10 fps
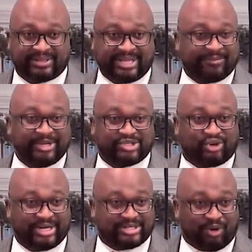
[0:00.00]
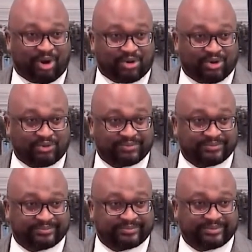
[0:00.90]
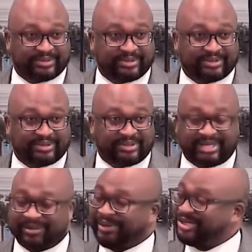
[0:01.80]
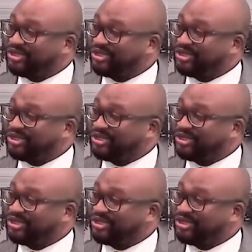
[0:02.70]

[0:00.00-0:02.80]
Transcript: They may join tomorrow. They may